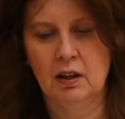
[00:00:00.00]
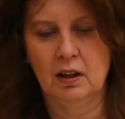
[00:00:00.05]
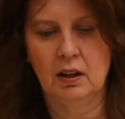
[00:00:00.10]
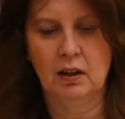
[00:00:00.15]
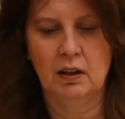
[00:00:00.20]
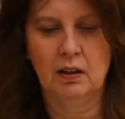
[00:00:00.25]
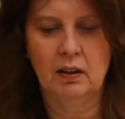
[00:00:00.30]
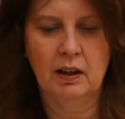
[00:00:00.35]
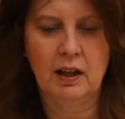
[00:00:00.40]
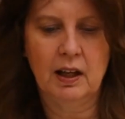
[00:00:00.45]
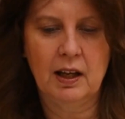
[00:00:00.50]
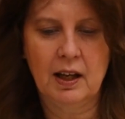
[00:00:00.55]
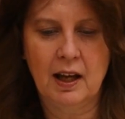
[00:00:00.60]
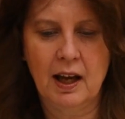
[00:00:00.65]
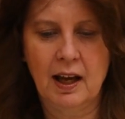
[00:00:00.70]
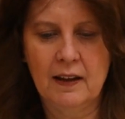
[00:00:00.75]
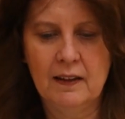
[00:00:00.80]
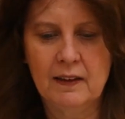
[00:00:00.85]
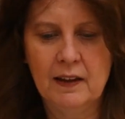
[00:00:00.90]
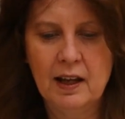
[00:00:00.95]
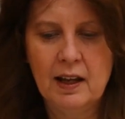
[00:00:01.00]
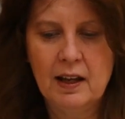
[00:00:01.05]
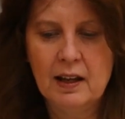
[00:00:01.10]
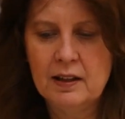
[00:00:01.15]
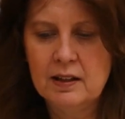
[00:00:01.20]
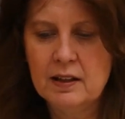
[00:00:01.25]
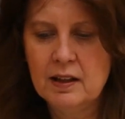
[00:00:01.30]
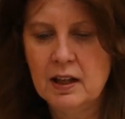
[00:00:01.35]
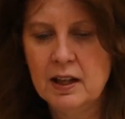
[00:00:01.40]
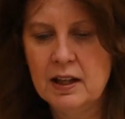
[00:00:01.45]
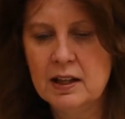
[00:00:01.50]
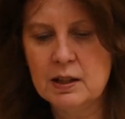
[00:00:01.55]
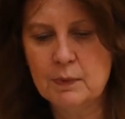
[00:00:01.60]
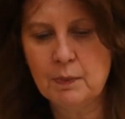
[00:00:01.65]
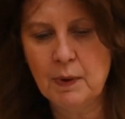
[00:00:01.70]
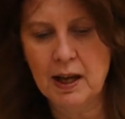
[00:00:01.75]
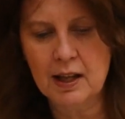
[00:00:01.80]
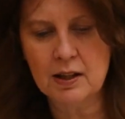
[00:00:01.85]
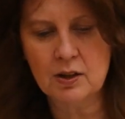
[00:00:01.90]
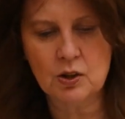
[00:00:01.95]
Alright, and then it
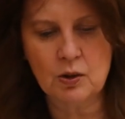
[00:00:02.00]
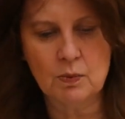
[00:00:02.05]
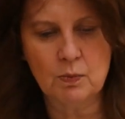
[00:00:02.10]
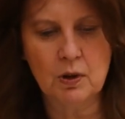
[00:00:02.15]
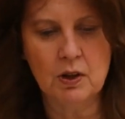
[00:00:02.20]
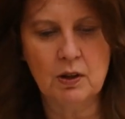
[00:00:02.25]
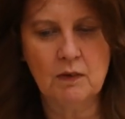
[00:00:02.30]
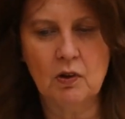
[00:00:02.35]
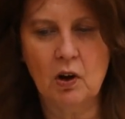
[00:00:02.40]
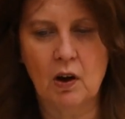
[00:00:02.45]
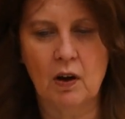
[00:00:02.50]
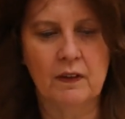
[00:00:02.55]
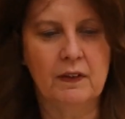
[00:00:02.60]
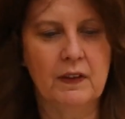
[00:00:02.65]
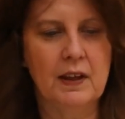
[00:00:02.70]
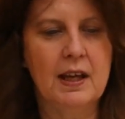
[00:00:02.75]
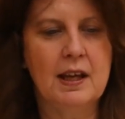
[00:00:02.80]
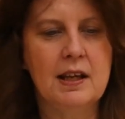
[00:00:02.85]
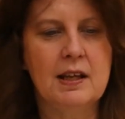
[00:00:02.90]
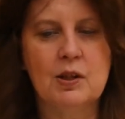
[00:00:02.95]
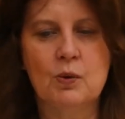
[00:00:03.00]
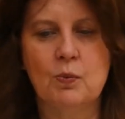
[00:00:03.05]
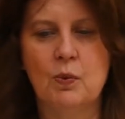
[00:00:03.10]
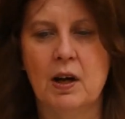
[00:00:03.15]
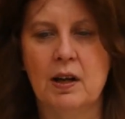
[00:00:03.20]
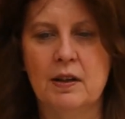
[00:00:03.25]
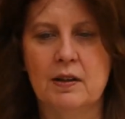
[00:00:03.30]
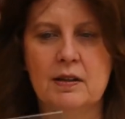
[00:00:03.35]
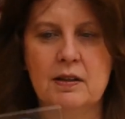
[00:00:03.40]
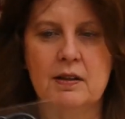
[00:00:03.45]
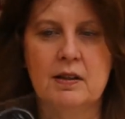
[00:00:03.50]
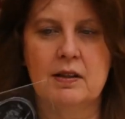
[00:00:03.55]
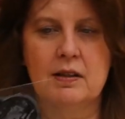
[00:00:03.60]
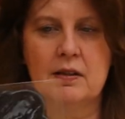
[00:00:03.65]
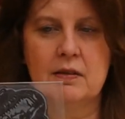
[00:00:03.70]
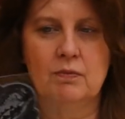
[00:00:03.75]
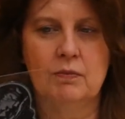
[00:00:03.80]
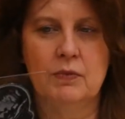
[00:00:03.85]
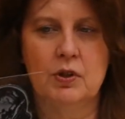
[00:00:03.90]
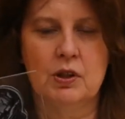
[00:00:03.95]
depends on what you've got. These
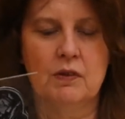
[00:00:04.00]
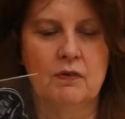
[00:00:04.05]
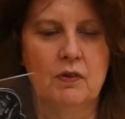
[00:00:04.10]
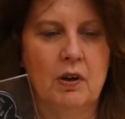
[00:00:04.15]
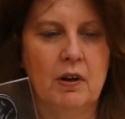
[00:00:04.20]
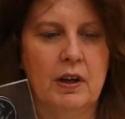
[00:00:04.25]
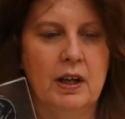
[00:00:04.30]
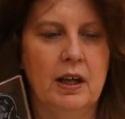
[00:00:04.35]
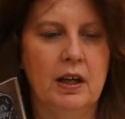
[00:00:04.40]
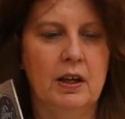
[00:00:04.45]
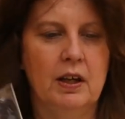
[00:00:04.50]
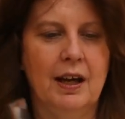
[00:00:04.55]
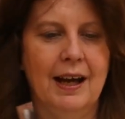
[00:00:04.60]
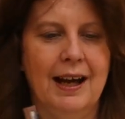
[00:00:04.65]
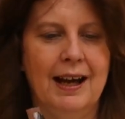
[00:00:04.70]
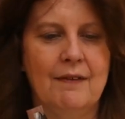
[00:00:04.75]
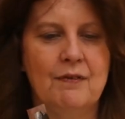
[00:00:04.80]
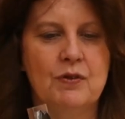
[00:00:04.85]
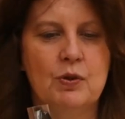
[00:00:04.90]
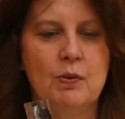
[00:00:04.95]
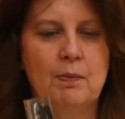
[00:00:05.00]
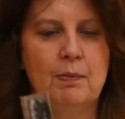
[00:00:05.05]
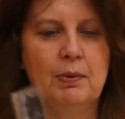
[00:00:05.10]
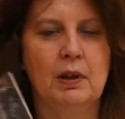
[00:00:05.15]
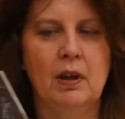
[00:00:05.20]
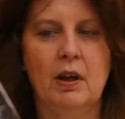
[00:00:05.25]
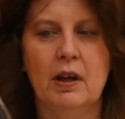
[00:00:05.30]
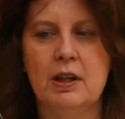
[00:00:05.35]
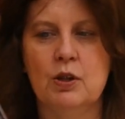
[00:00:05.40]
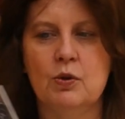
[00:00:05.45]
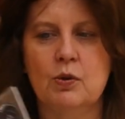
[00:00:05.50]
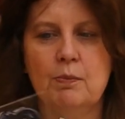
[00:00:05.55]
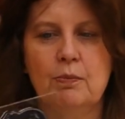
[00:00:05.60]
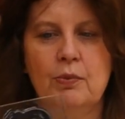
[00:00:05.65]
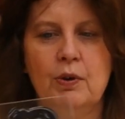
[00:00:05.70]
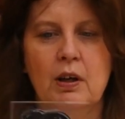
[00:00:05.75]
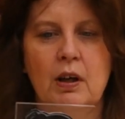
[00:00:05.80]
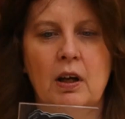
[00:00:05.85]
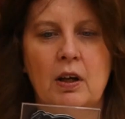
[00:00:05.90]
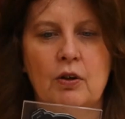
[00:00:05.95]
ones, which I've got here, you have to apply to
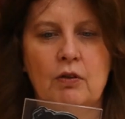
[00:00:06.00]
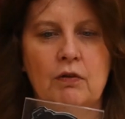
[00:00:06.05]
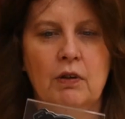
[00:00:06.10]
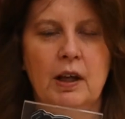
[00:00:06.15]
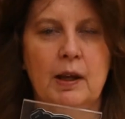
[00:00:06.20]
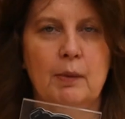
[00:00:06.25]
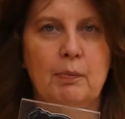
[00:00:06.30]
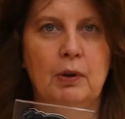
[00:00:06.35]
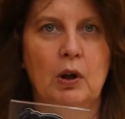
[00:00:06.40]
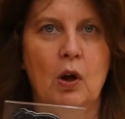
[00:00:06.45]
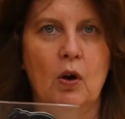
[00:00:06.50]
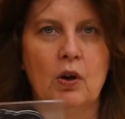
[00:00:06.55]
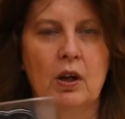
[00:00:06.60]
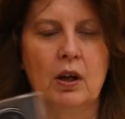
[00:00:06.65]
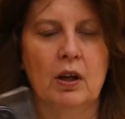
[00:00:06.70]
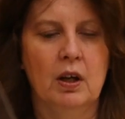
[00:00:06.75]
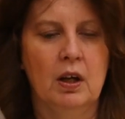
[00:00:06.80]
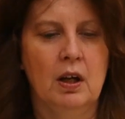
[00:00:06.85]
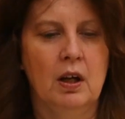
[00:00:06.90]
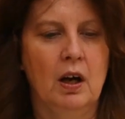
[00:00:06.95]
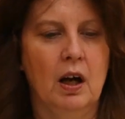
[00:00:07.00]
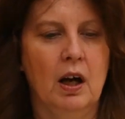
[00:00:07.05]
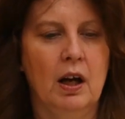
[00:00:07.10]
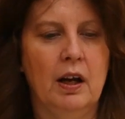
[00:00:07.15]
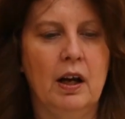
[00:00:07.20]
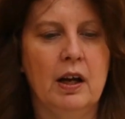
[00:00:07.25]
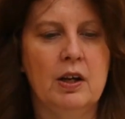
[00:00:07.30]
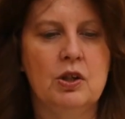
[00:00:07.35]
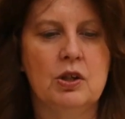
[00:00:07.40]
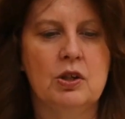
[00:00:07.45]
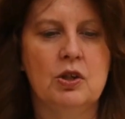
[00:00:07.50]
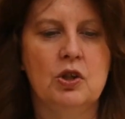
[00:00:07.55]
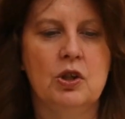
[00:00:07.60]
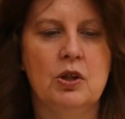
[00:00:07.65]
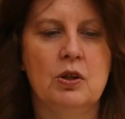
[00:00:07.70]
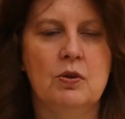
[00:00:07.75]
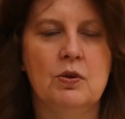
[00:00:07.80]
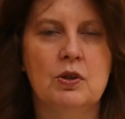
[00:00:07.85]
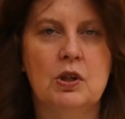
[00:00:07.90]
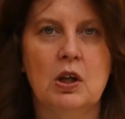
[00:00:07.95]
an acrylic block, and I just
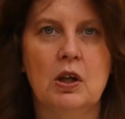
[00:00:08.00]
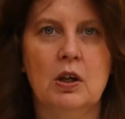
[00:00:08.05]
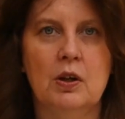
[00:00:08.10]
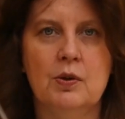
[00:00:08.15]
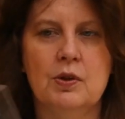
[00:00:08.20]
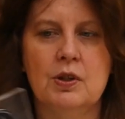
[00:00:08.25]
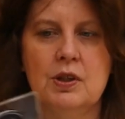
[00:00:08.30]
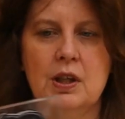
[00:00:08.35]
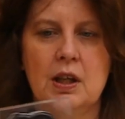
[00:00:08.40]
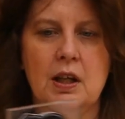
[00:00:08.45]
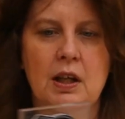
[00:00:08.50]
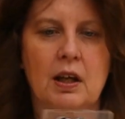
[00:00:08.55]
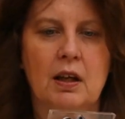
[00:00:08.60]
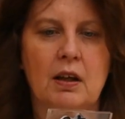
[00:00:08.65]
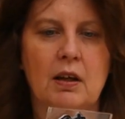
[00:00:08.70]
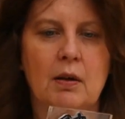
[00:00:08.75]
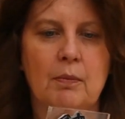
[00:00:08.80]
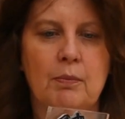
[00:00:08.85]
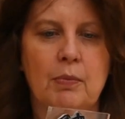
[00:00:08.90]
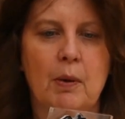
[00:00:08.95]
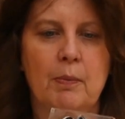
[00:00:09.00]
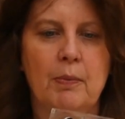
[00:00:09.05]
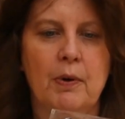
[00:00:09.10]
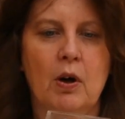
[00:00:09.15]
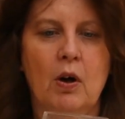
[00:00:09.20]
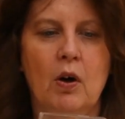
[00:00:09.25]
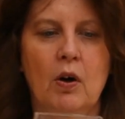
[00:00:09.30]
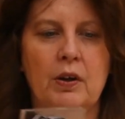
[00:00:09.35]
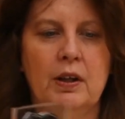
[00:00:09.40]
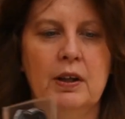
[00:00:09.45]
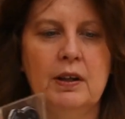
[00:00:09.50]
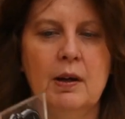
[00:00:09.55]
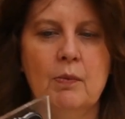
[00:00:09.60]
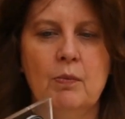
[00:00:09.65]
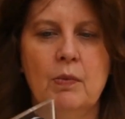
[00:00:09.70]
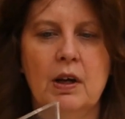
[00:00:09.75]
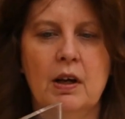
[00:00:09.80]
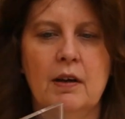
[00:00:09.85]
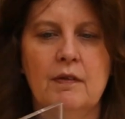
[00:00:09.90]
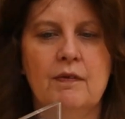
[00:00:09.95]
use a glue stick and pop it on, and then
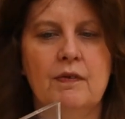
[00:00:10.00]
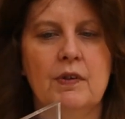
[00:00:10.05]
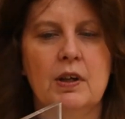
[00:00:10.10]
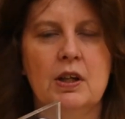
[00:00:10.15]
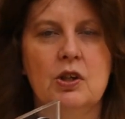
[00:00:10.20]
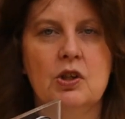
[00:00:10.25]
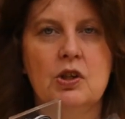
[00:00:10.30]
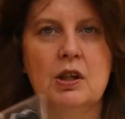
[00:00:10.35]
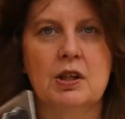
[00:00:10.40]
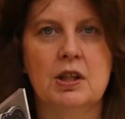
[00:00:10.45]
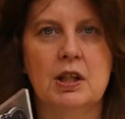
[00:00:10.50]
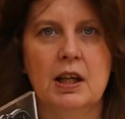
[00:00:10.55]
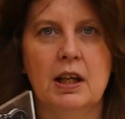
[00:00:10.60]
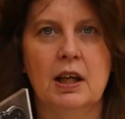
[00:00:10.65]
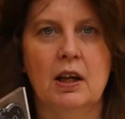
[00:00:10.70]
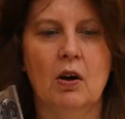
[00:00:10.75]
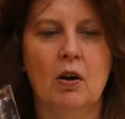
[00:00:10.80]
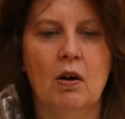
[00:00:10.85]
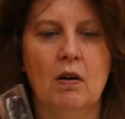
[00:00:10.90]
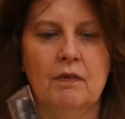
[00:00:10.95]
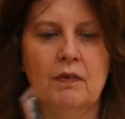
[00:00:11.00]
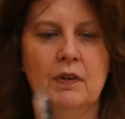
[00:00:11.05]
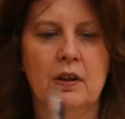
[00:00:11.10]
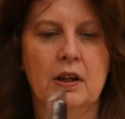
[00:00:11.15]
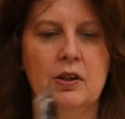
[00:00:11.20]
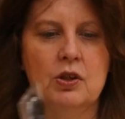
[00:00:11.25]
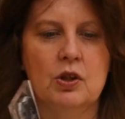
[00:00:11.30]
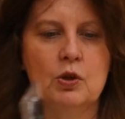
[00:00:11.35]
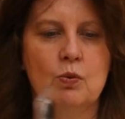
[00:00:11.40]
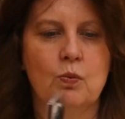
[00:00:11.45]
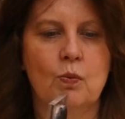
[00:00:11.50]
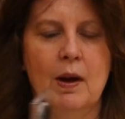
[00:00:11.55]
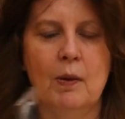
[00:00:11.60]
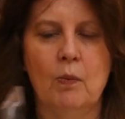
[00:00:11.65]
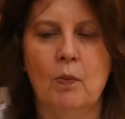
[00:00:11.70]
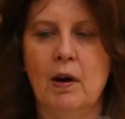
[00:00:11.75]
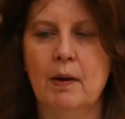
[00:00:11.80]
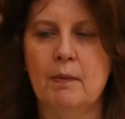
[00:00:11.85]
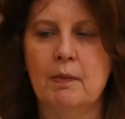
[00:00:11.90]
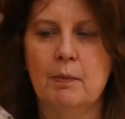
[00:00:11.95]
when I've finished I take it off and I just wet
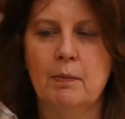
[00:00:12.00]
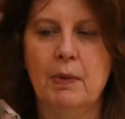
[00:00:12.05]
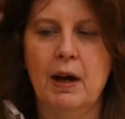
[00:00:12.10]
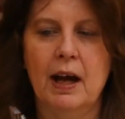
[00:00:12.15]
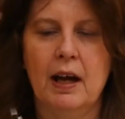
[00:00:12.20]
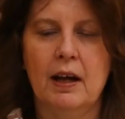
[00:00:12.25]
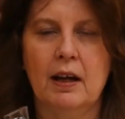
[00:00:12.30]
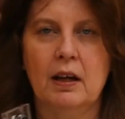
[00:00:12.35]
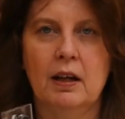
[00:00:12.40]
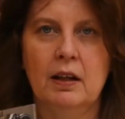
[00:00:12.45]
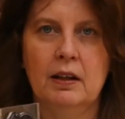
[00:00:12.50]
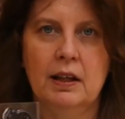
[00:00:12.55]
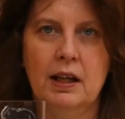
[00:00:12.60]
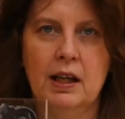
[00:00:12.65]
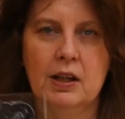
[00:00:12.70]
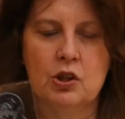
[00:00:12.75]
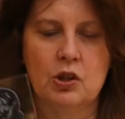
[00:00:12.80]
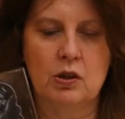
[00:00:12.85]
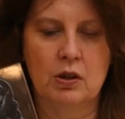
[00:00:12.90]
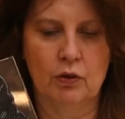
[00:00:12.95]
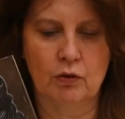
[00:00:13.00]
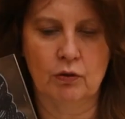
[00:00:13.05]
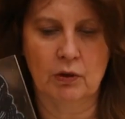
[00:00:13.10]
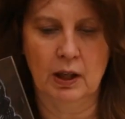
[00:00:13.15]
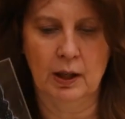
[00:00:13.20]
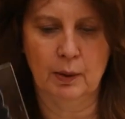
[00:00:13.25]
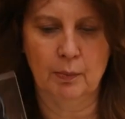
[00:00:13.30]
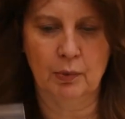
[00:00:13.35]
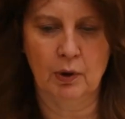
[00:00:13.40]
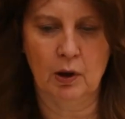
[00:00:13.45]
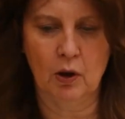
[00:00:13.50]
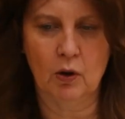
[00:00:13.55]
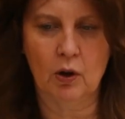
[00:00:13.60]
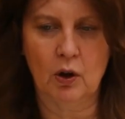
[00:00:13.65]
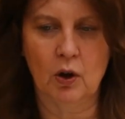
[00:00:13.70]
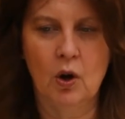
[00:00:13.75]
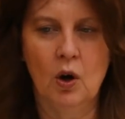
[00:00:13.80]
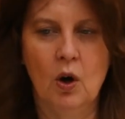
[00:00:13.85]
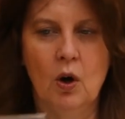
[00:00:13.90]
wipe the back and the actual acrylic block.